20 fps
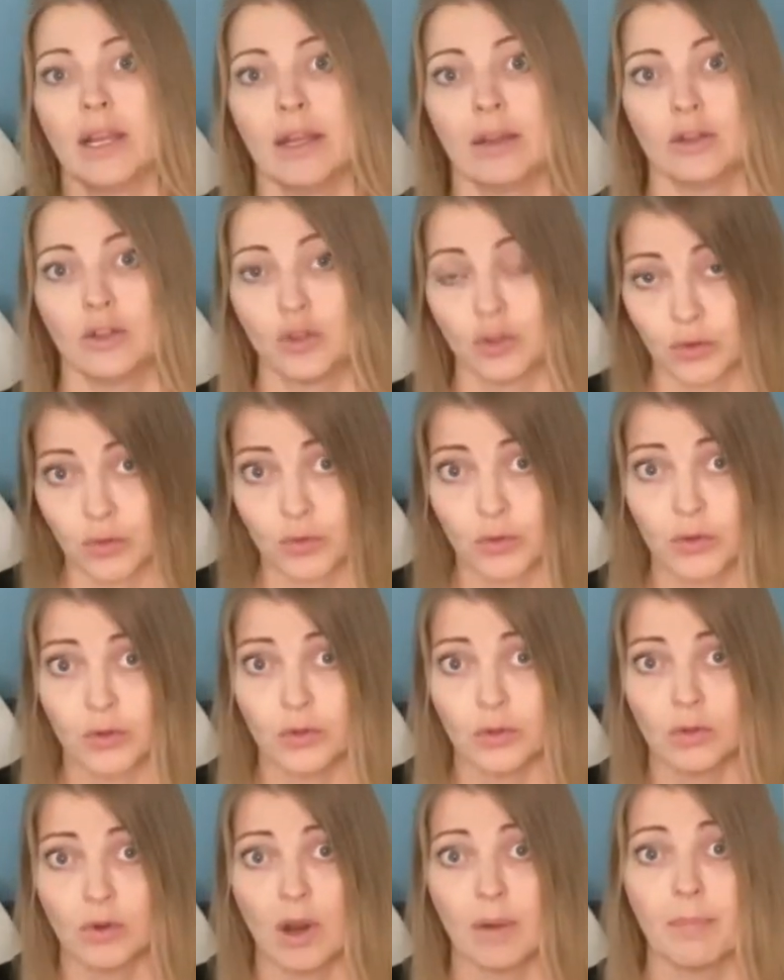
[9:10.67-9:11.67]

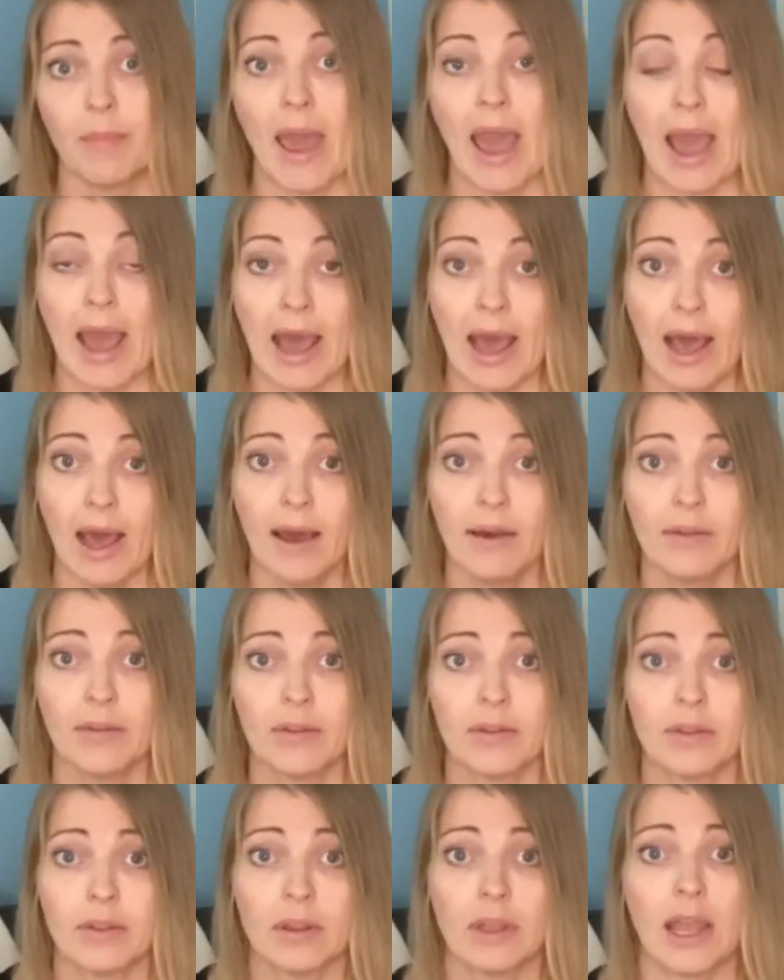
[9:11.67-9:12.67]
true
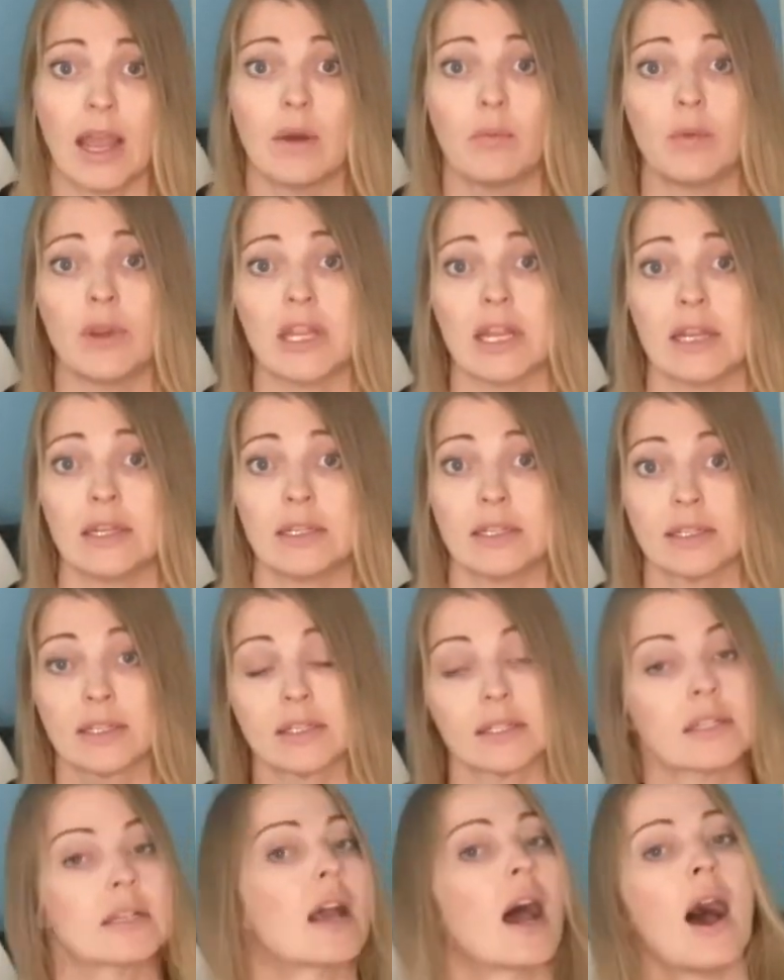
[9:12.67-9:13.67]
path, and we can
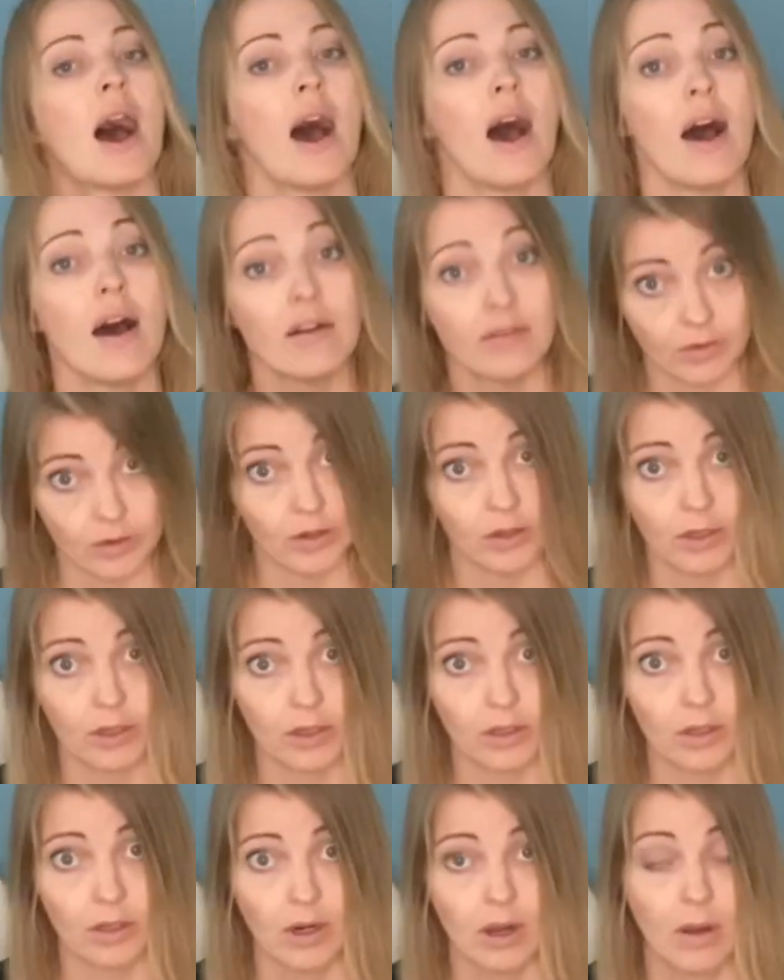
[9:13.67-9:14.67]

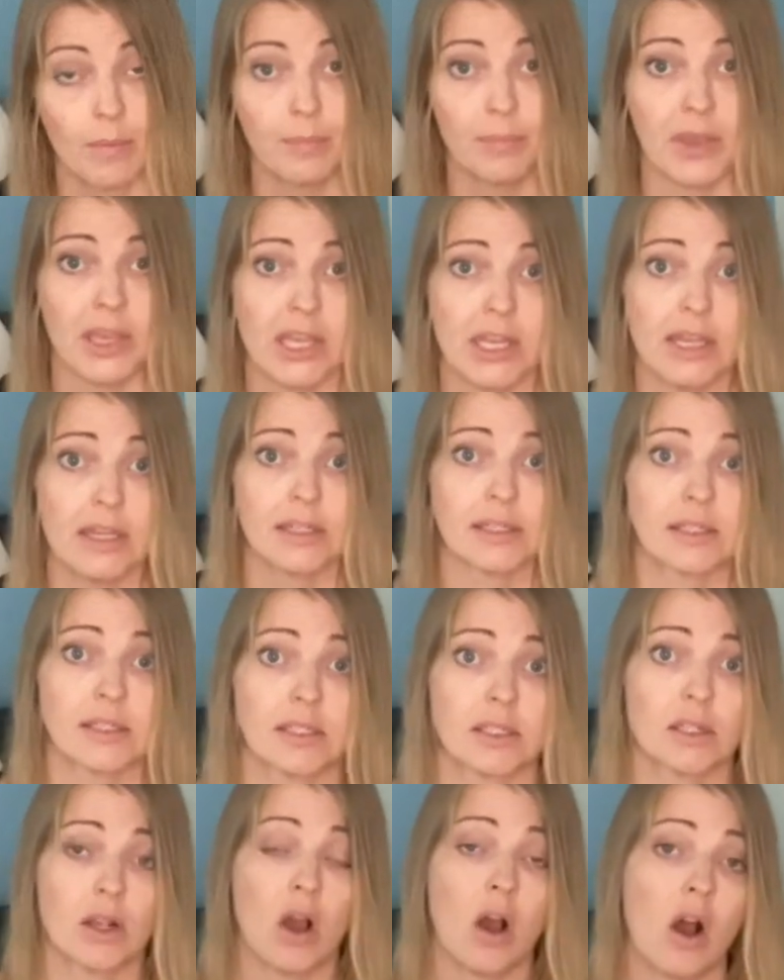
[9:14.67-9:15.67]
discover
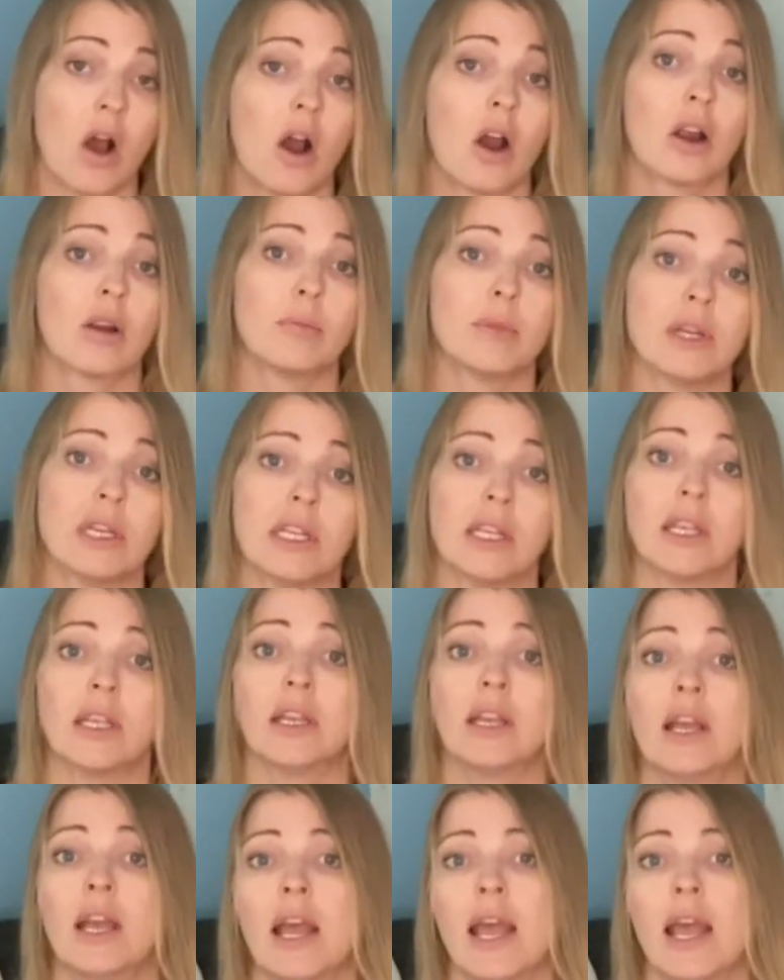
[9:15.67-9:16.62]
peace, harmony,